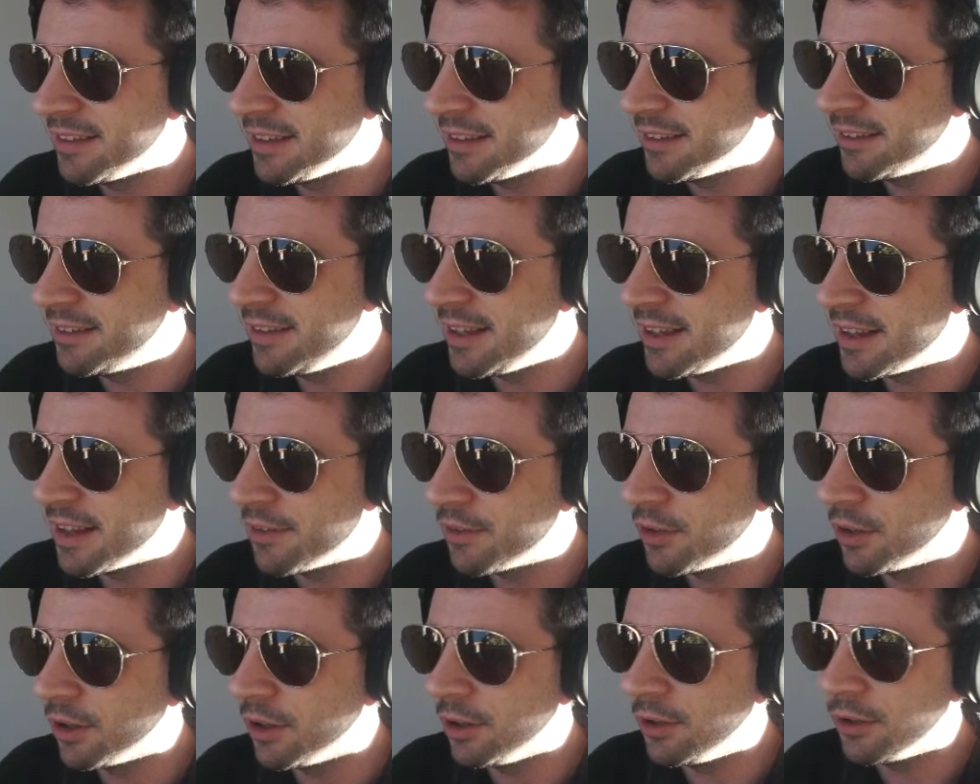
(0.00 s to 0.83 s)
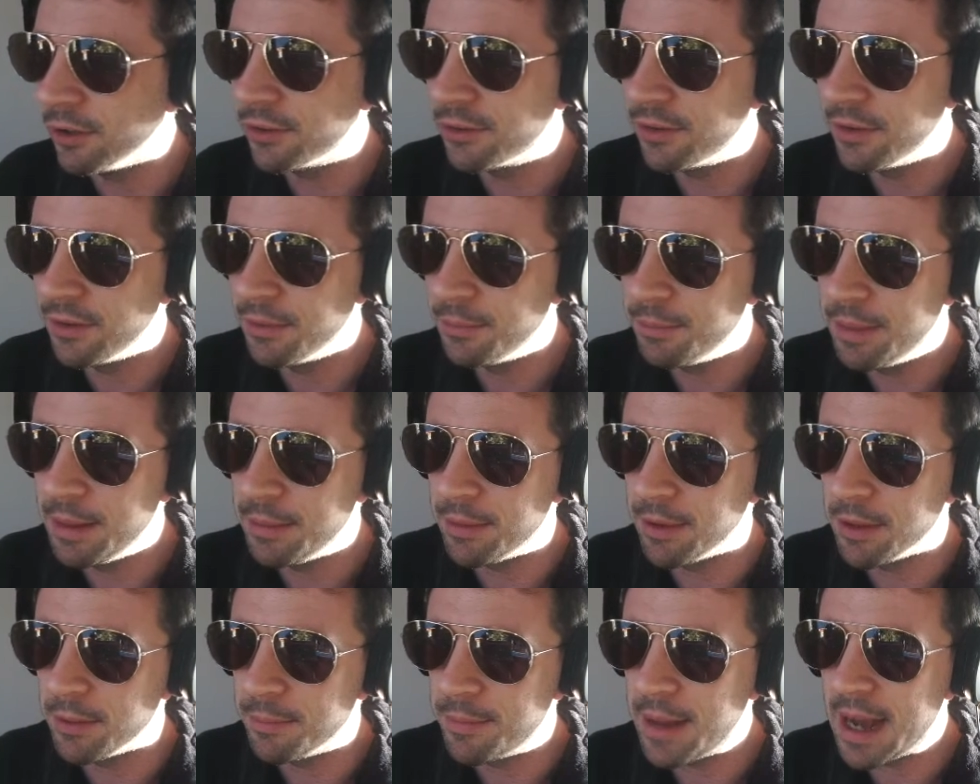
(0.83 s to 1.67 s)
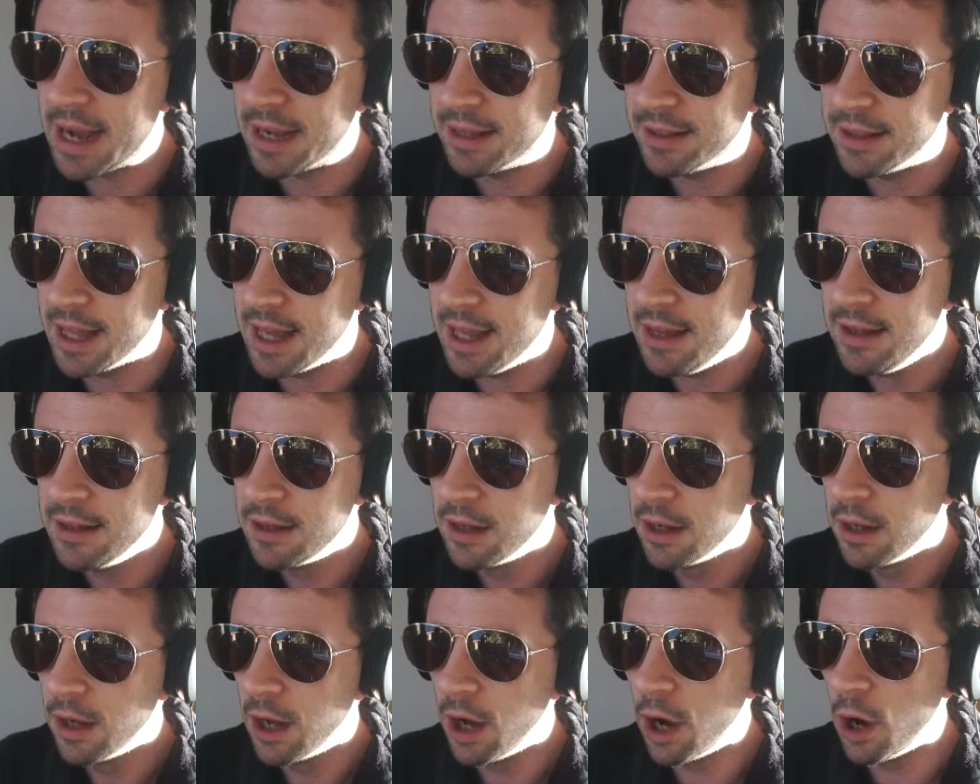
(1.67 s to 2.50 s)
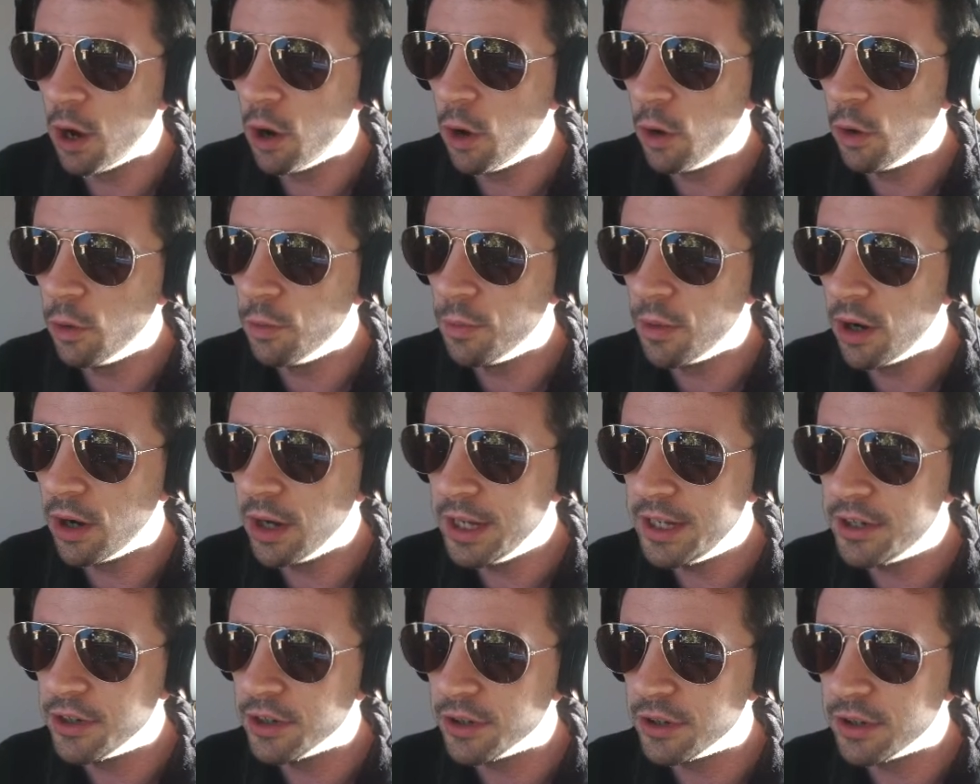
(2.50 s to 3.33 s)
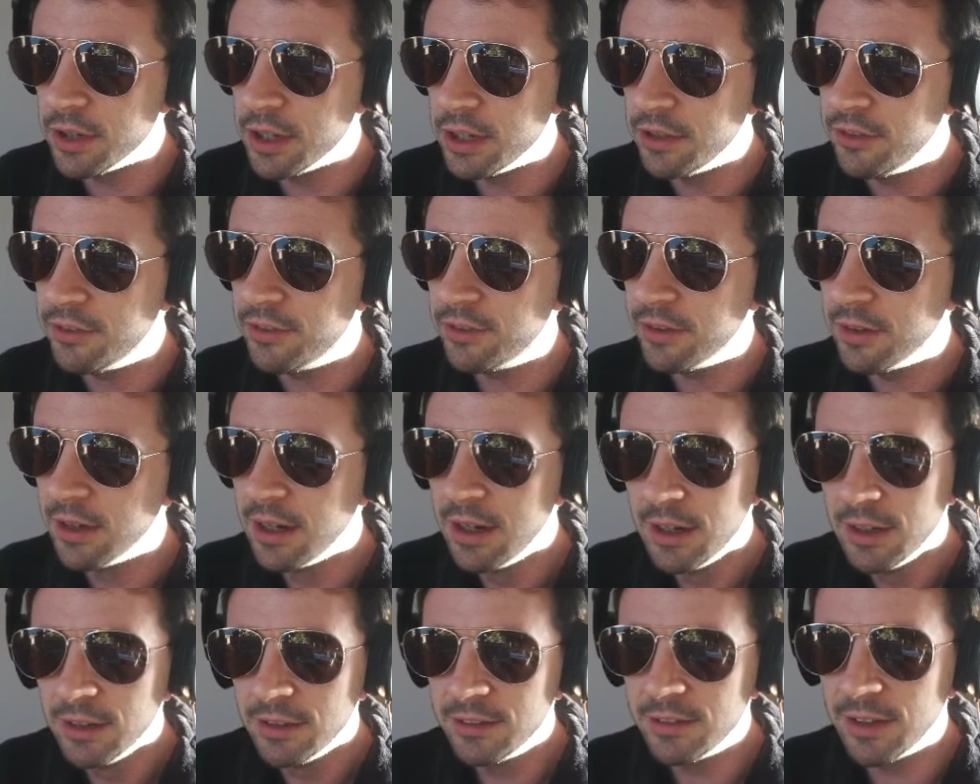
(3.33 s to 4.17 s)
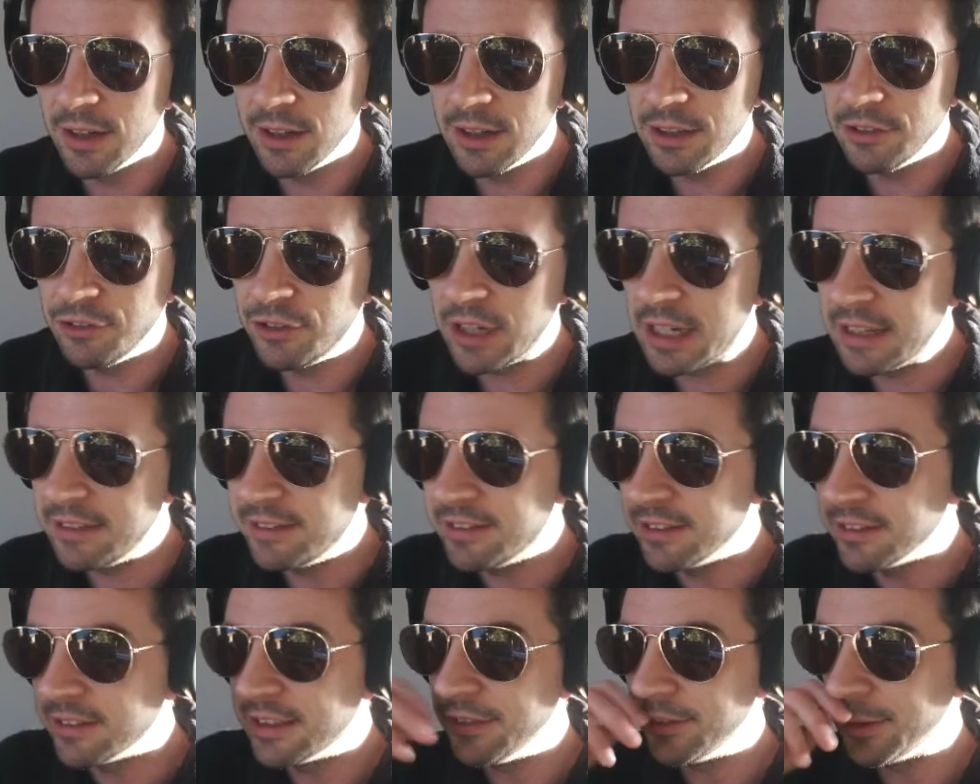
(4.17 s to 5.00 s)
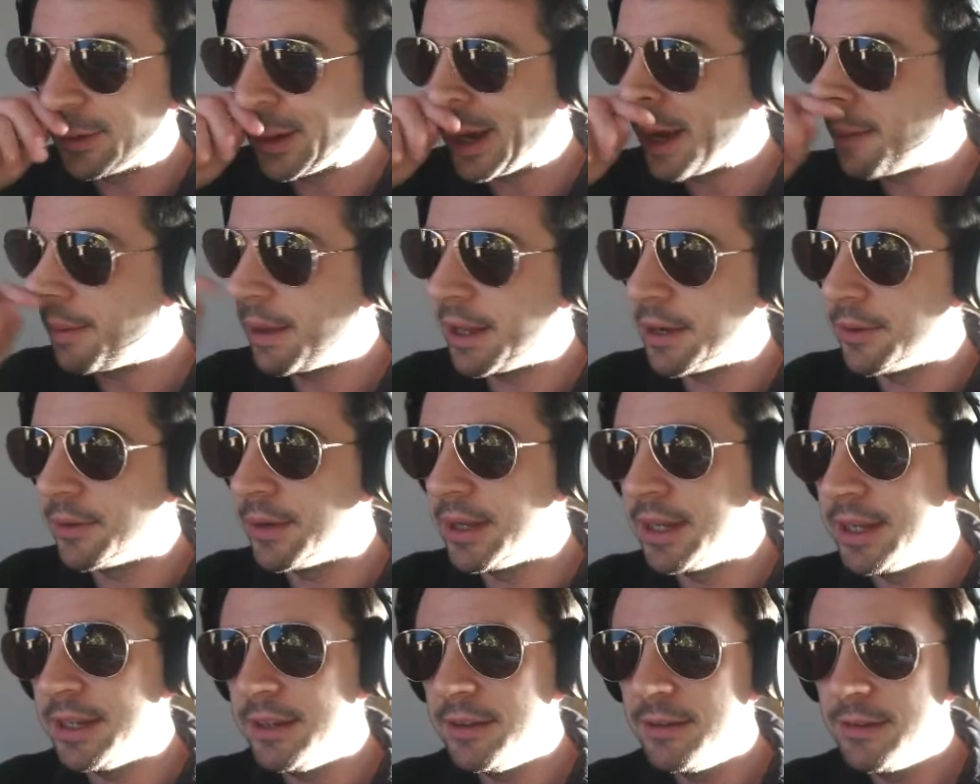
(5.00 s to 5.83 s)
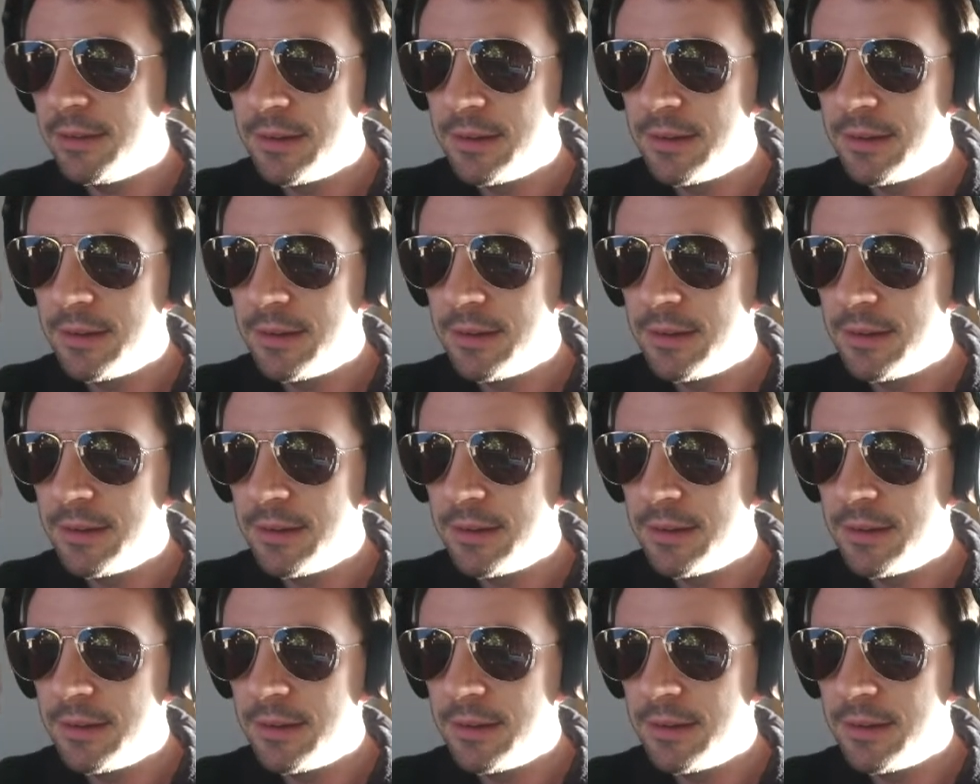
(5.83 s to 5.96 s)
You can see they've got a lot of people at the back there. Oh my goodness, Silent J's just given away a penalty.